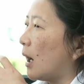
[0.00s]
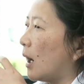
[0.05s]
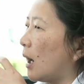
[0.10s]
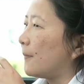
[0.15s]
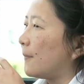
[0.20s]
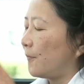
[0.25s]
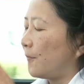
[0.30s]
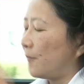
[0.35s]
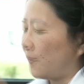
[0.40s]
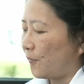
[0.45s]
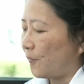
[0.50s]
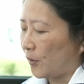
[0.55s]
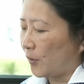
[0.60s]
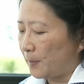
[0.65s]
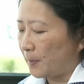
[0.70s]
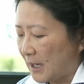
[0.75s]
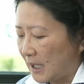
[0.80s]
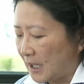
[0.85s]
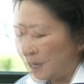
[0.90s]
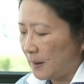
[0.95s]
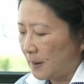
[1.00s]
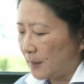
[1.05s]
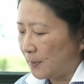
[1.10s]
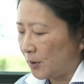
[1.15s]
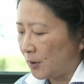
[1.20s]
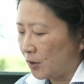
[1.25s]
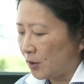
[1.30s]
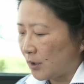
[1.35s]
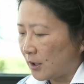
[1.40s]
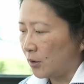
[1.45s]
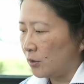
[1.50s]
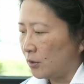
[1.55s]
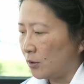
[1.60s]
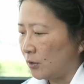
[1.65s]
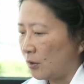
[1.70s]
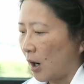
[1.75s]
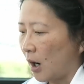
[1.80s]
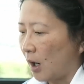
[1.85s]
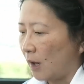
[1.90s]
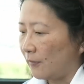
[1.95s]
for many people who I know
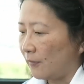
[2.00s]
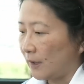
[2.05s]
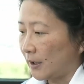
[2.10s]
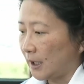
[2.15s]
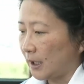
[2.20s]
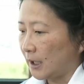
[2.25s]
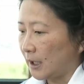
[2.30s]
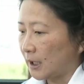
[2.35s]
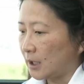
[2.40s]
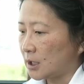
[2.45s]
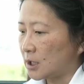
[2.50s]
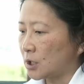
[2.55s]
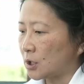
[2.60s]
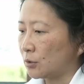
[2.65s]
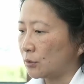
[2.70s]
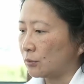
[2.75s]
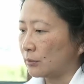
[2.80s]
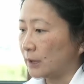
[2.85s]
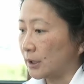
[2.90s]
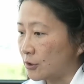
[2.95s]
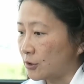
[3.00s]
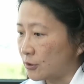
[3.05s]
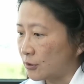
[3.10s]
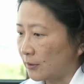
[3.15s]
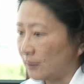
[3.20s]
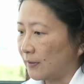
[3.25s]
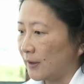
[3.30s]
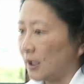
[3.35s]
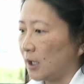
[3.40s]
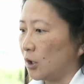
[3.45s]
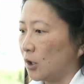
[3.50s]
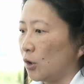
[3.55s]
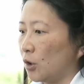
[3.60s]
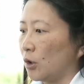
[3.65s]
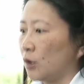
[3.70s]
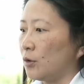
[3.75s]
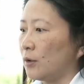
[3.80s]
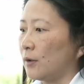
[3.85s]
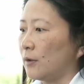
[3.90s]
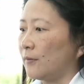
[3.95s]
who are very career driven
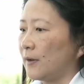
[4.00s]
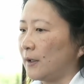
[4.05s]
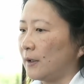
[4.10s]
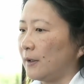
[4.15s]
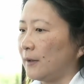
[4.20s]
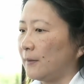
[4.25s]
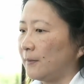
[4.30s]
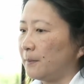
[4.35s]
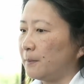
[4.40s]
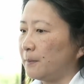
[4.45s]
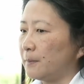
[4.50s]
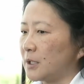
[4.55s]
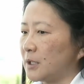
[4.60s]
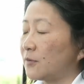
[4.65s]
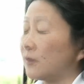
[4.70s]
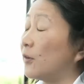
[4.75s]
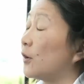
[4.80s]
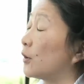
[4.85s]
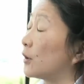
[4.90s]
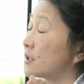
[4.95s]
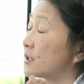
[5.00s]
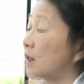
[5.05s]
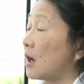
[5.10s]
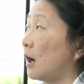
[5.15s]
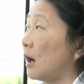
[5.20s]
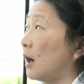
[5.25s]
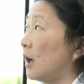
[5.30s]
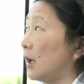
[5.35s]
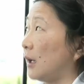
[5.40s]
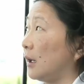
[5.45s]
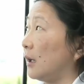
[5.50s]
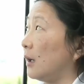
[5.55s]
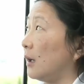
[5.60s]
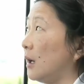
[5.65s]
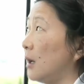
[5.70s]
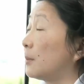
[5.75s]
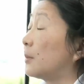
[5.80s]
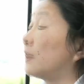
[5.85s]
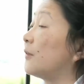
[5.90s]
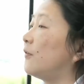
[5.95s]
or who are very much focused
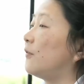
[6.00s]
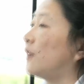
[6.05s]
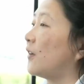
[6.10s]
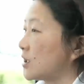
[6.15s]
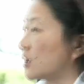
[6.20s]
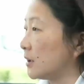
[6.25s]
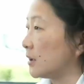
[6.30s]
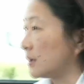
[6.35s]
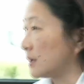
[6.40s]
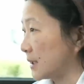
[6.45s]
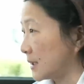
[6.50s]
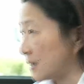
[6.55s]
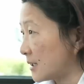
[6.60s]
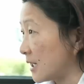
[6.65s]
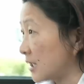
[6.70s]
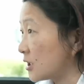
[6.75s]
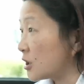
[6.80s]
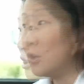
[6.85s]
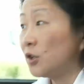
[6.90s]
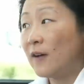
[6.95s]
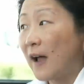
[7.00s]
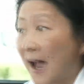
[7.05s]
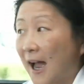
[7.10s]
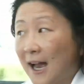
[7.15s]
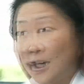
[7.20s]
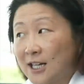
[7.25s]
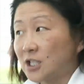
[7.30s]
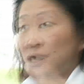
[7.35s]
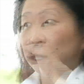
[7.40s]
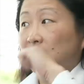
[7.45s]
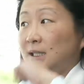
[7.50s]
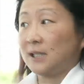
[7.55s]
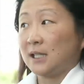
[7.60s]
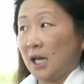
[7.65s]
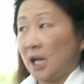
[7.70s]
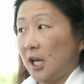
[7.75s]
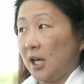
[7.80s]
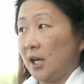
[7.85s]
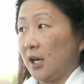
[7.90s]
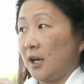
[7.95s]
on professional success, you've actually
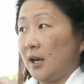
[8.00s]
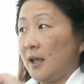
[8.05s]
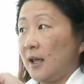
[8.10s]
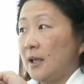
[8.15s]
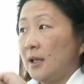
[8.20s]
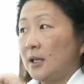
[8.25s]
done,